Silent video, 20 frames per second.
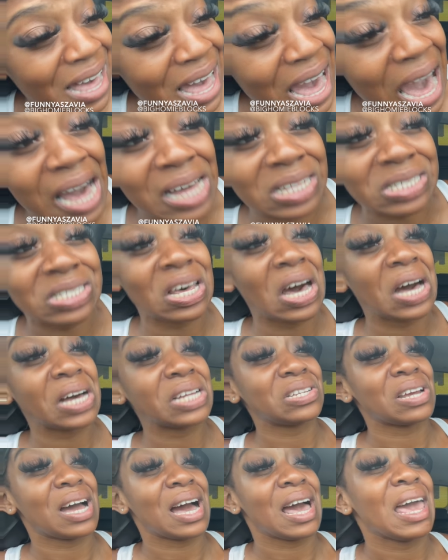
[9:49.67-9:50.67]
I
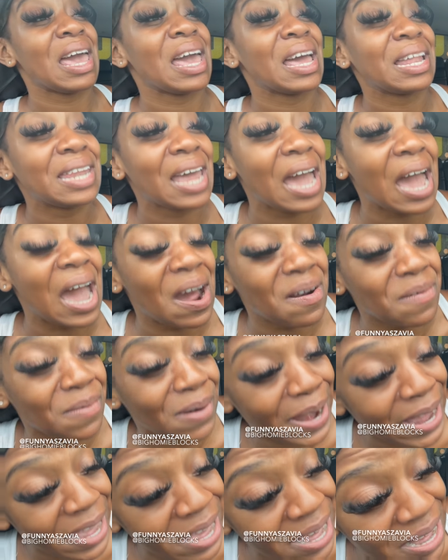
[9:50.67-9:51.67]
told you
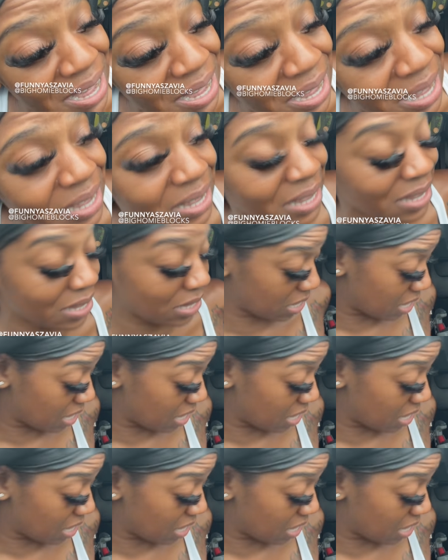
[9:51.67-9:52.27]
I had